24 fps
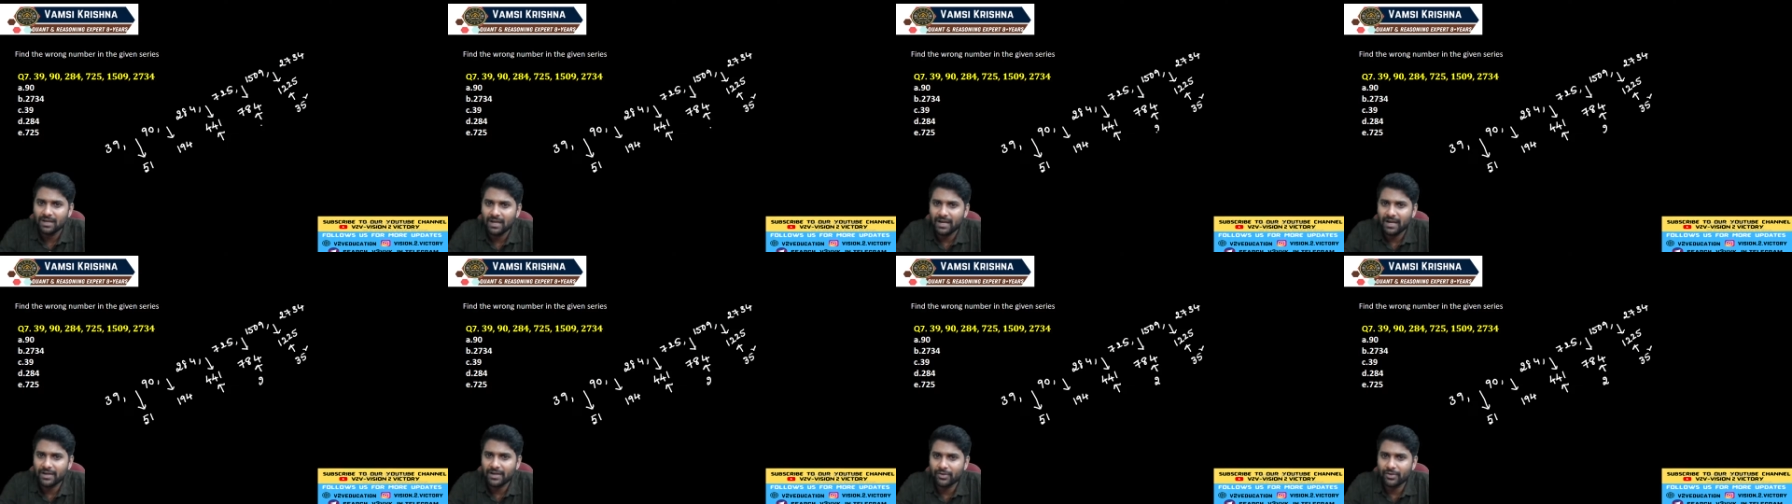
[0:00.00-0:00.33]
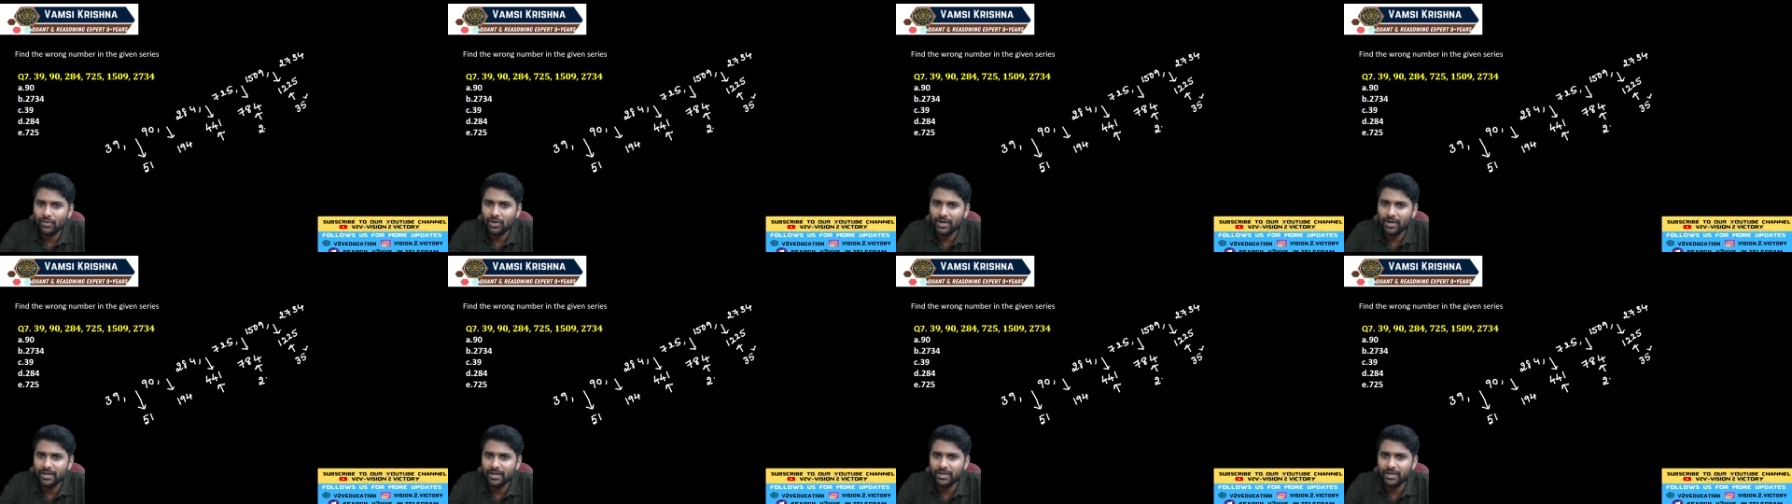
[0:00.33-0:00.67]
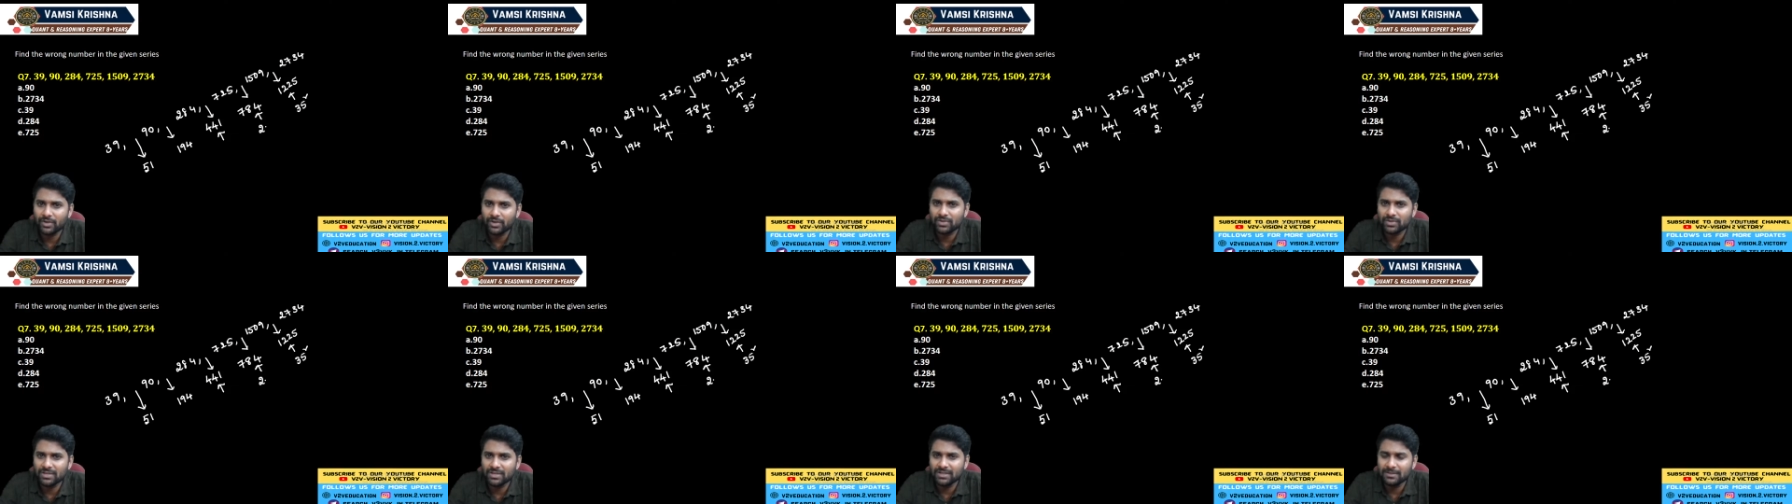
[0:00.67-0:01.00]
And you already
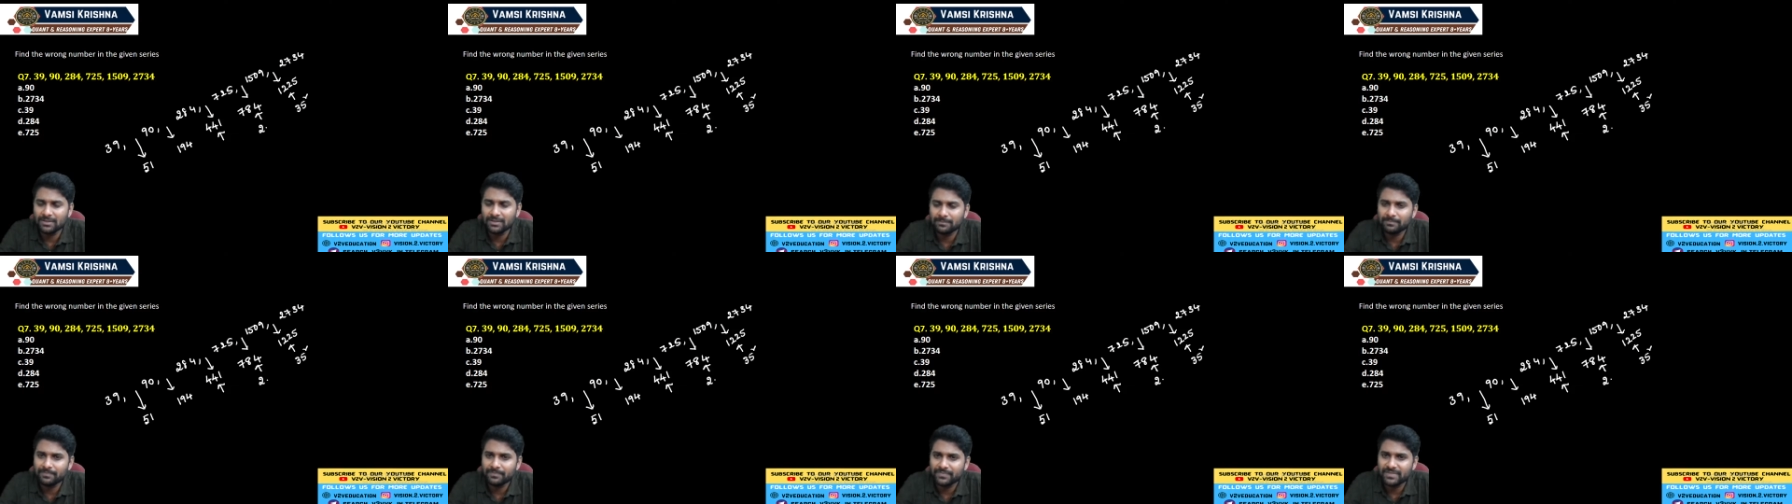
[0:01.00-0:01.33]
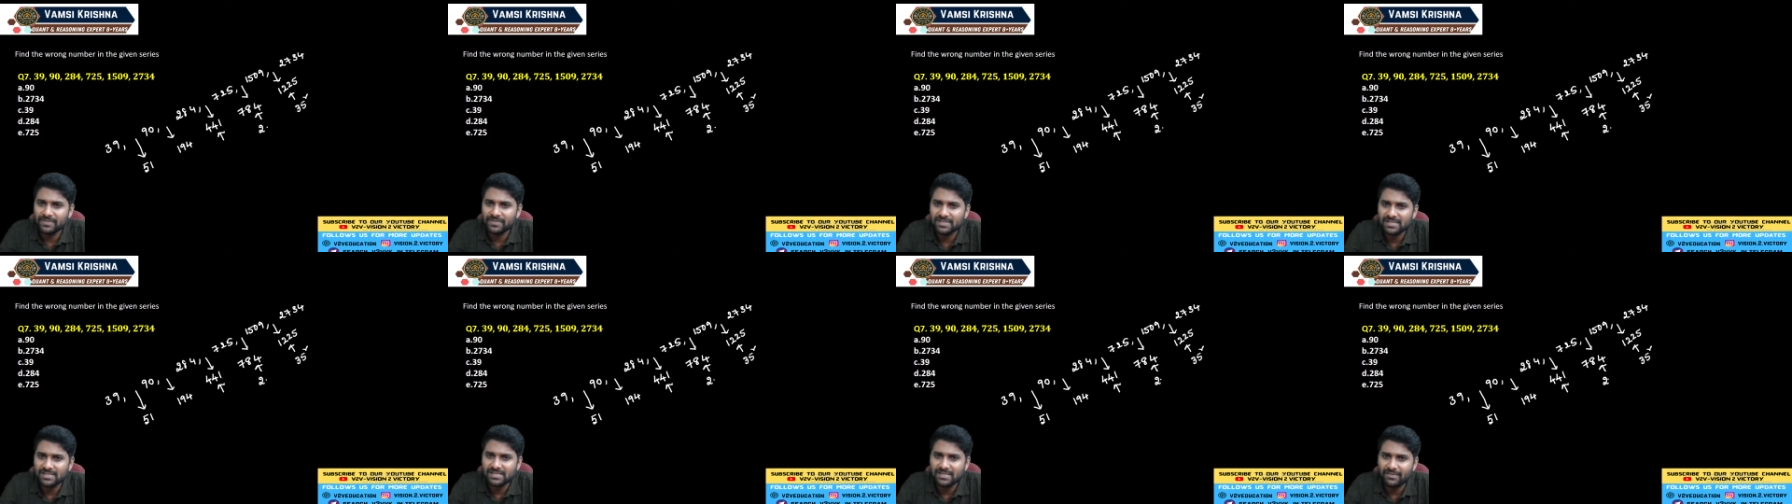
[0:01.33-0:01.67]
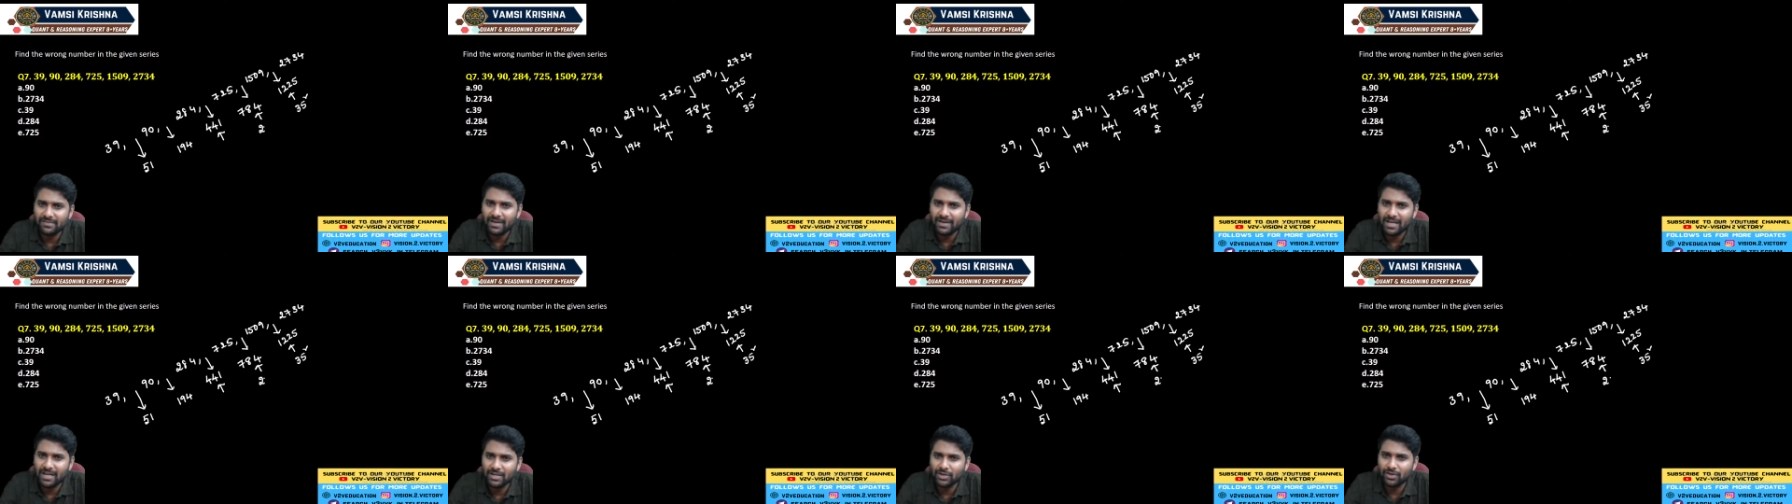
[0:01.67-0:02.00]
know that this is the
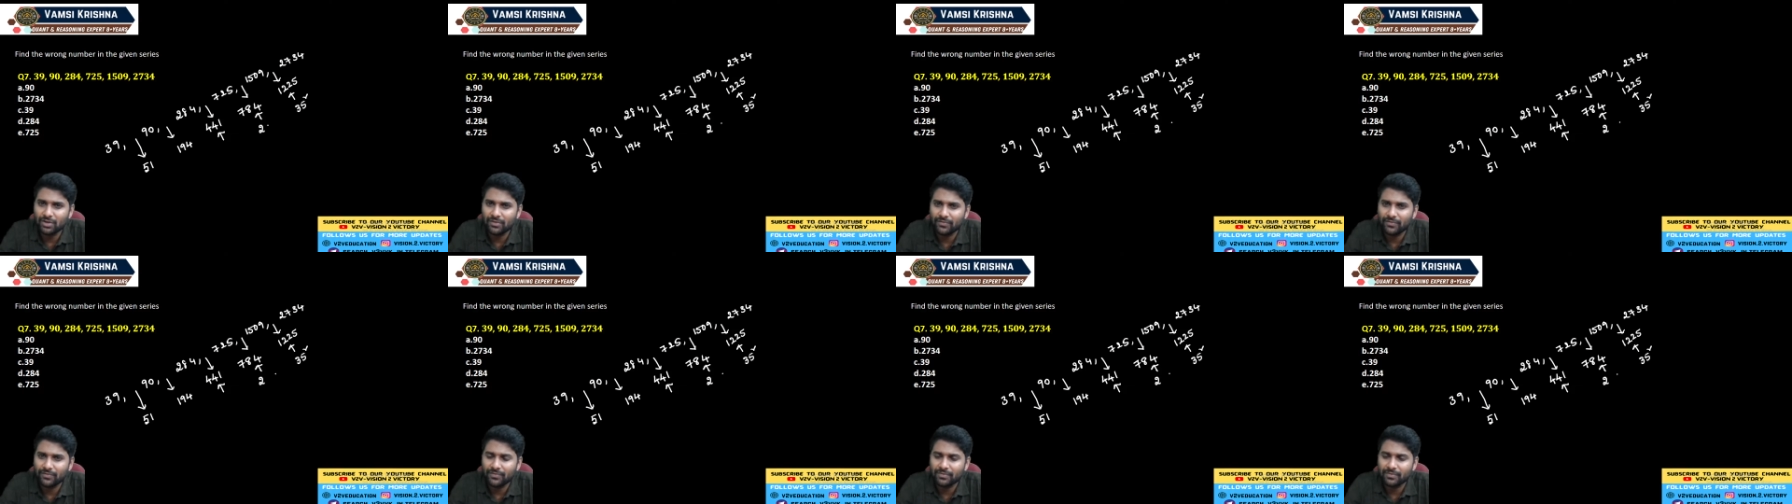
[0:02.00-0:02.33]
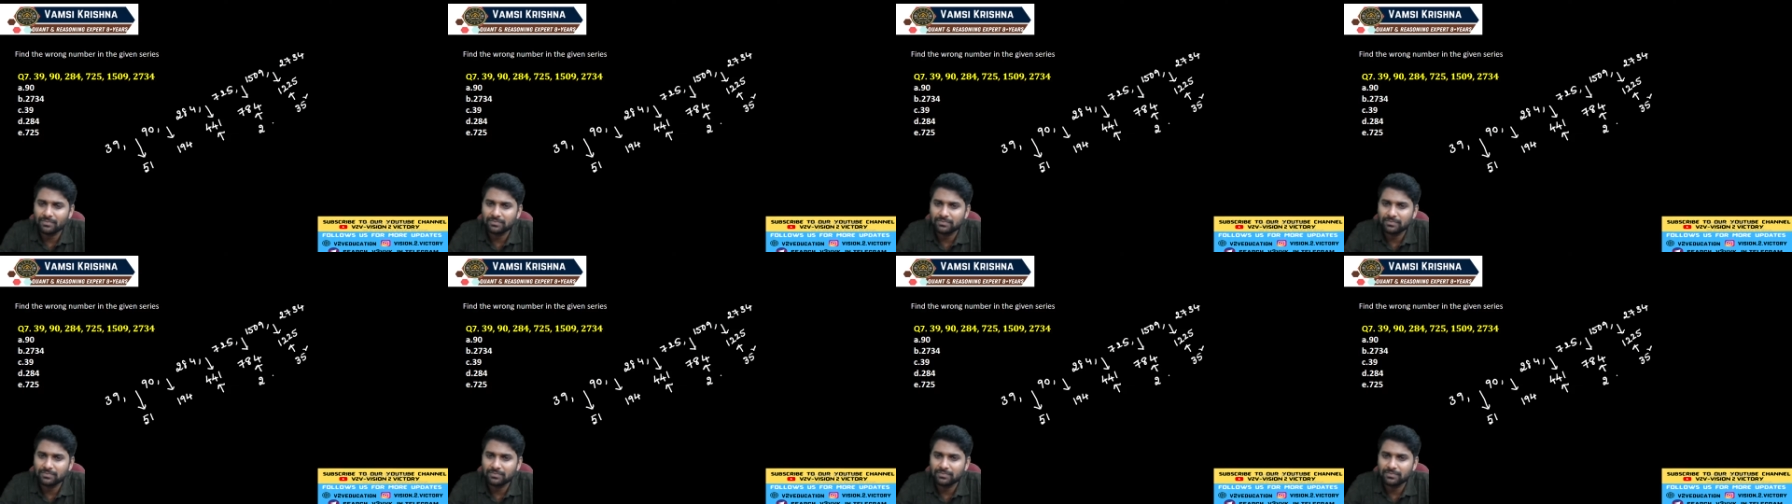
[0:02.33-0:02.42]
value of